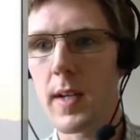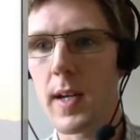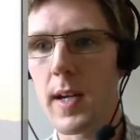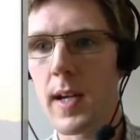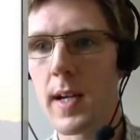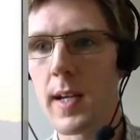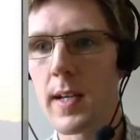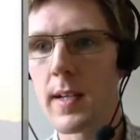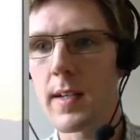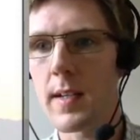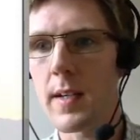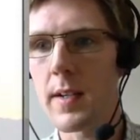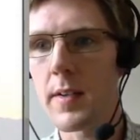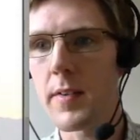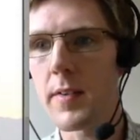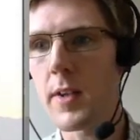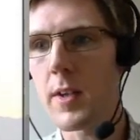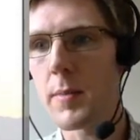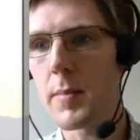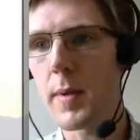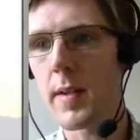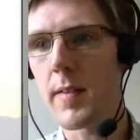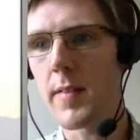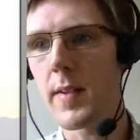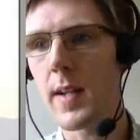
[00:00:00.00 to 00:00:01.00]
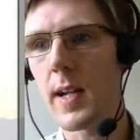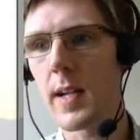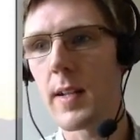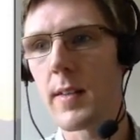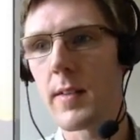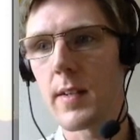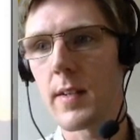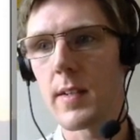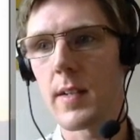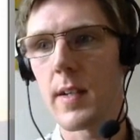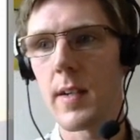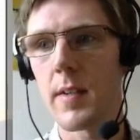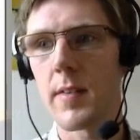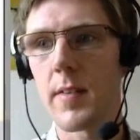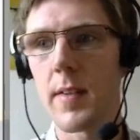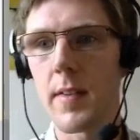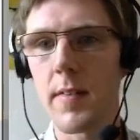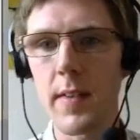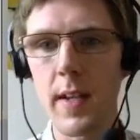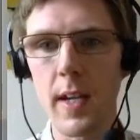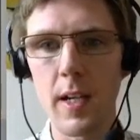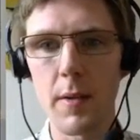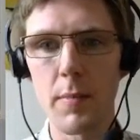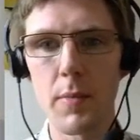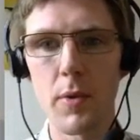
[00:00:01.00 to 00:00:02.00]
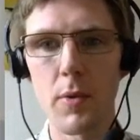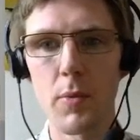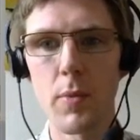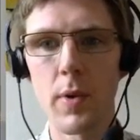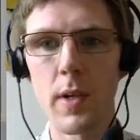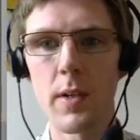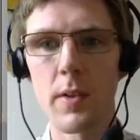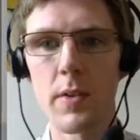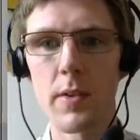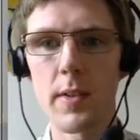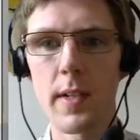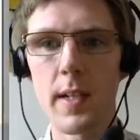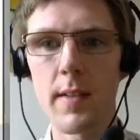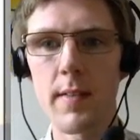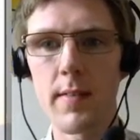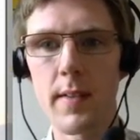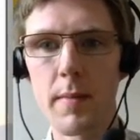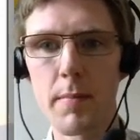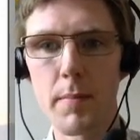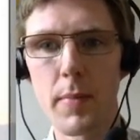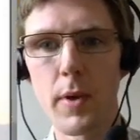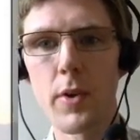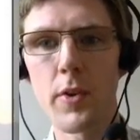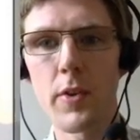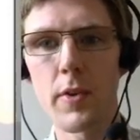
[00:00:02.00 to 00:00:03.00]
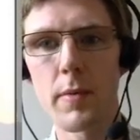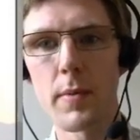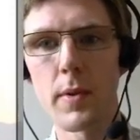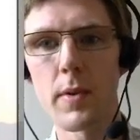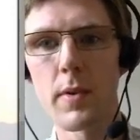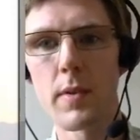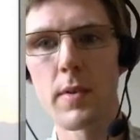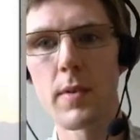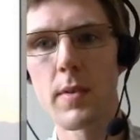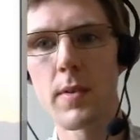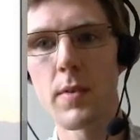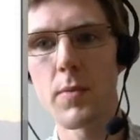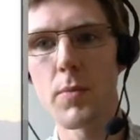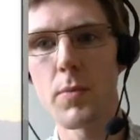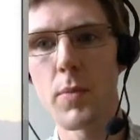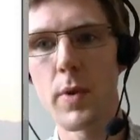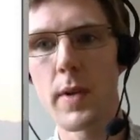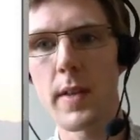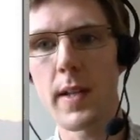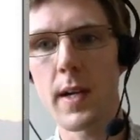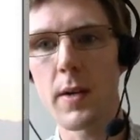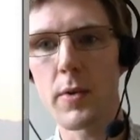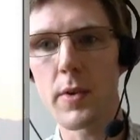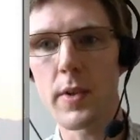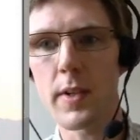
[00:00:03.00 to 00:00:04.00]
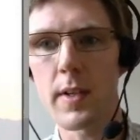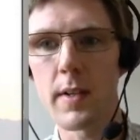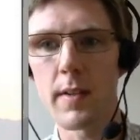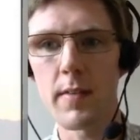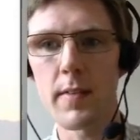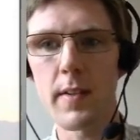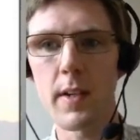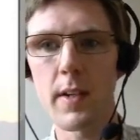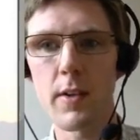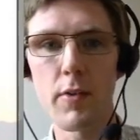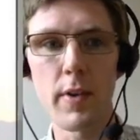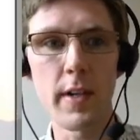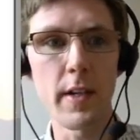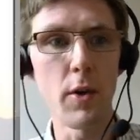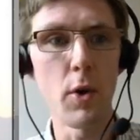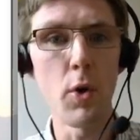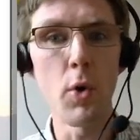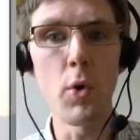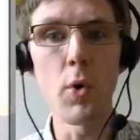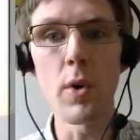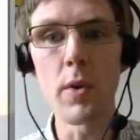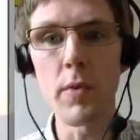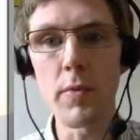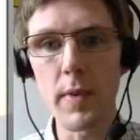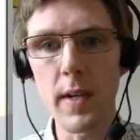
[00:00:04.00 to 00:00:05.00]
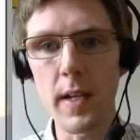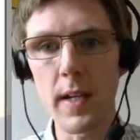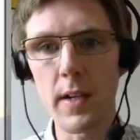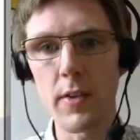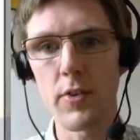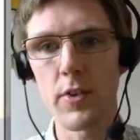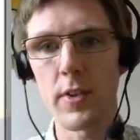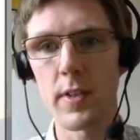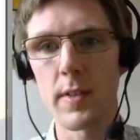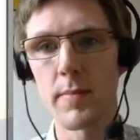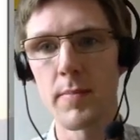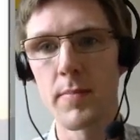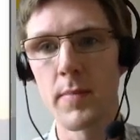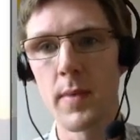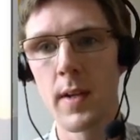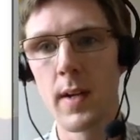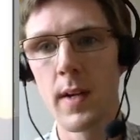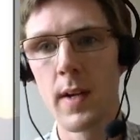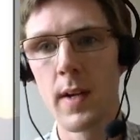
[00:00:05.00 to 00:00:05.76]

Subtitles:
And I start by saying that a sustainable world is impossible without considering all of nature.